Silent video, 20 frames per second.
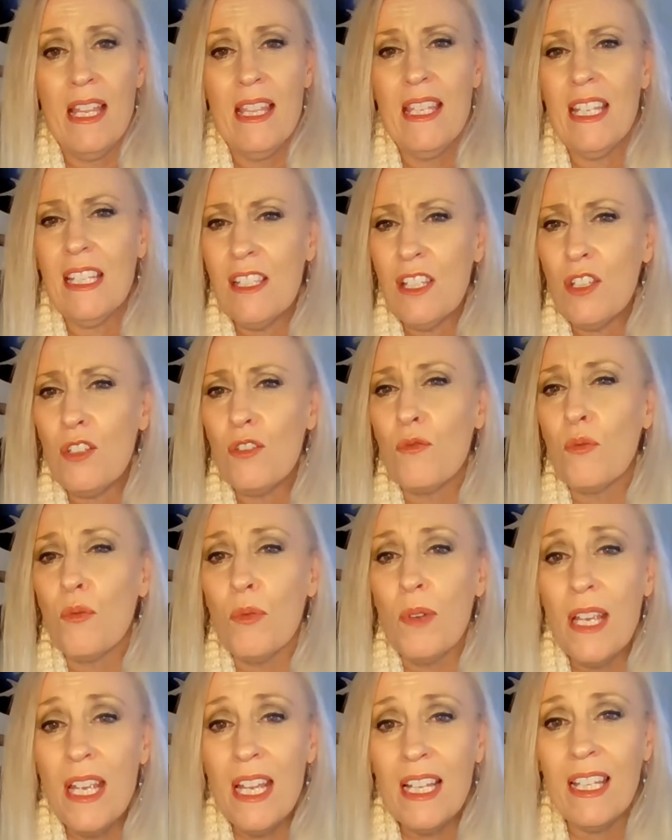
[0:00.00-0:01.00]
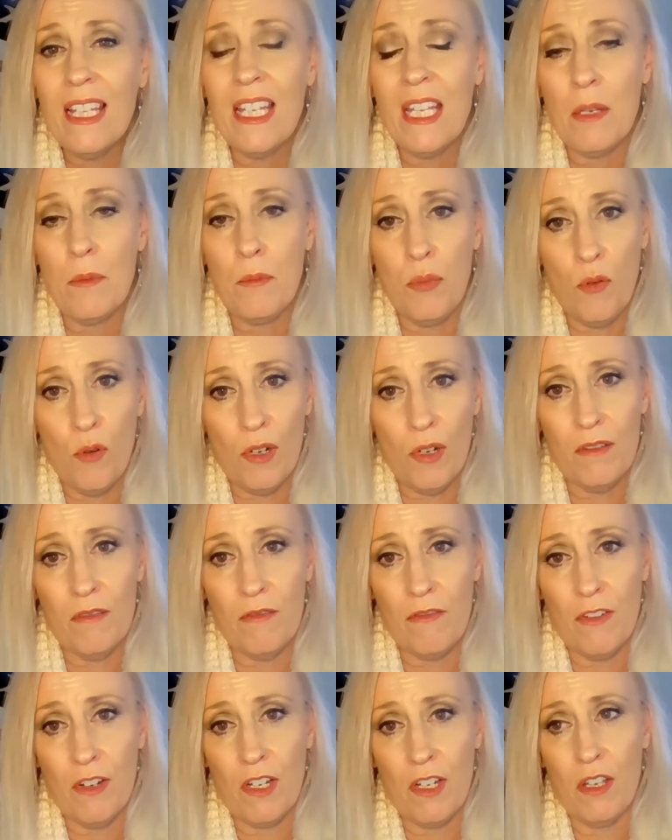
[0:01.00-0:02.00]
This is really
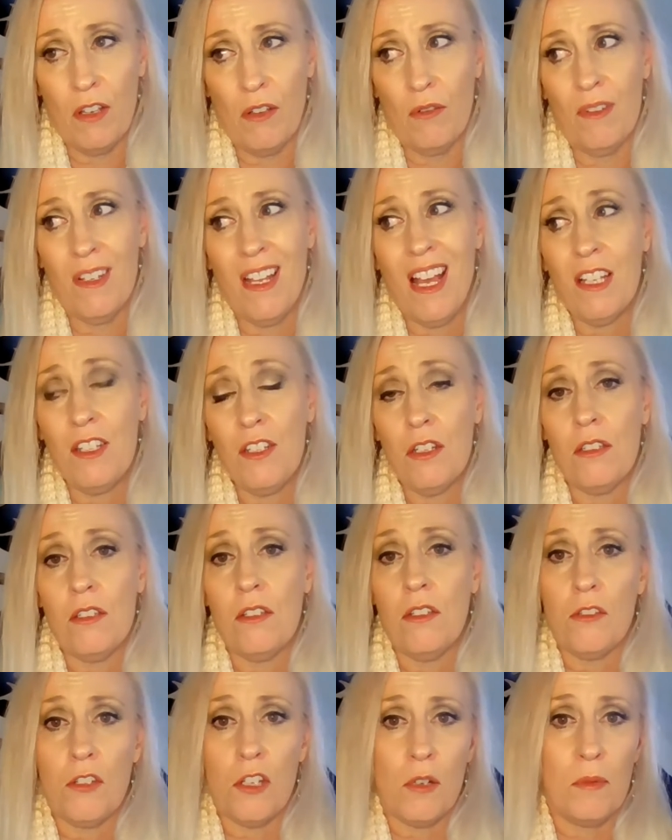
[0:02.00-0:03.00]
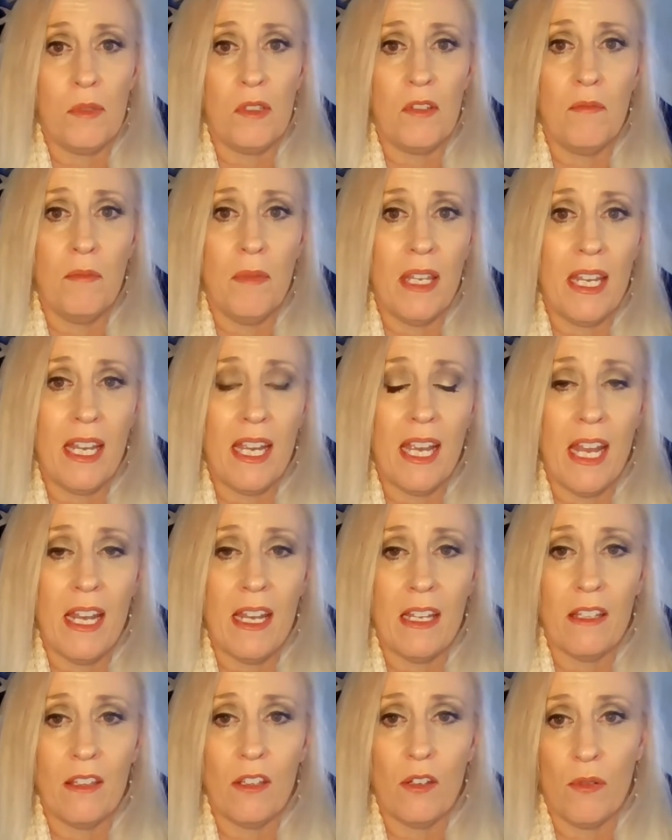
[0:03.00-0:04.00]
important for you, not just in terms of
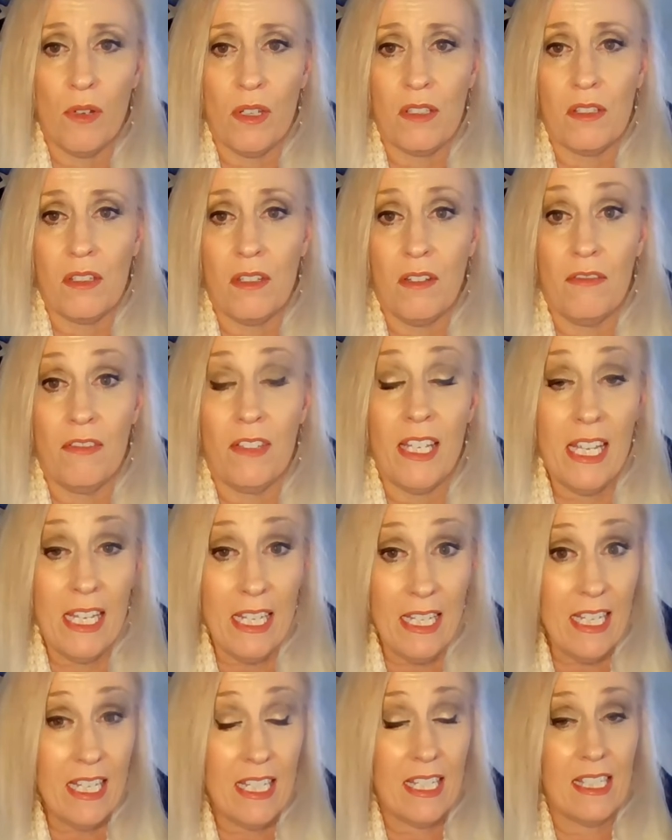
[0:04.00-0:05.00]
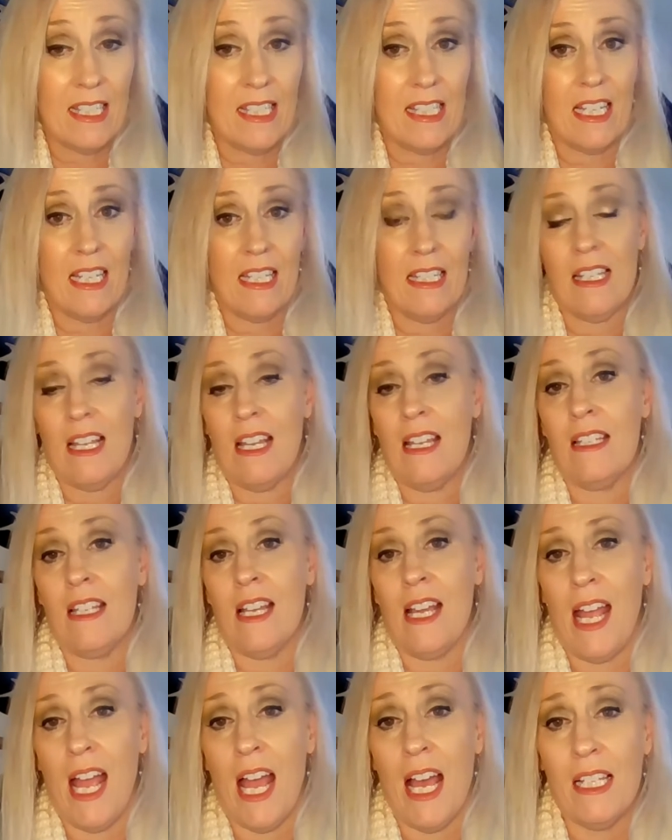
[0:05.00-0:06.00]
mitigating the risk of kidney disease and
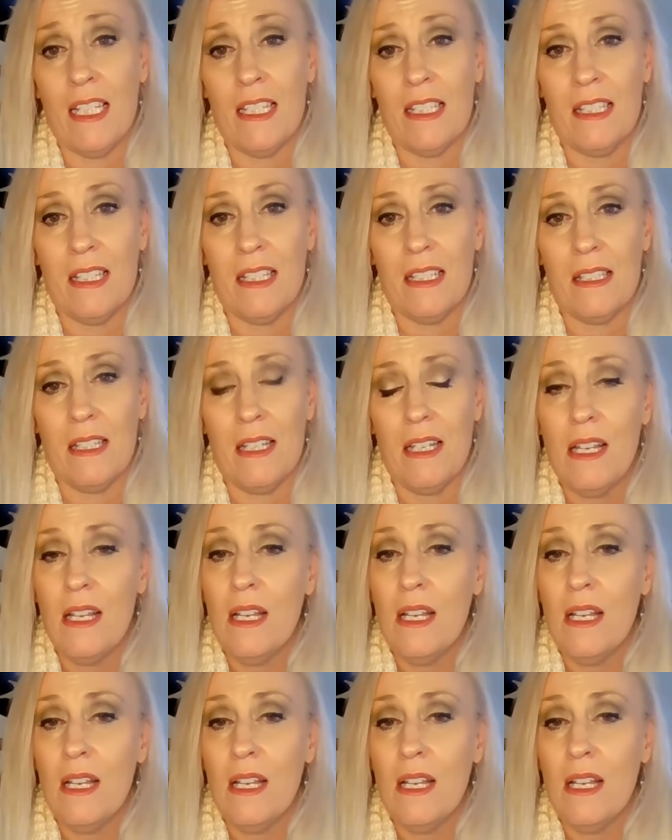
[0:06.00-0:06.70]
dialysis,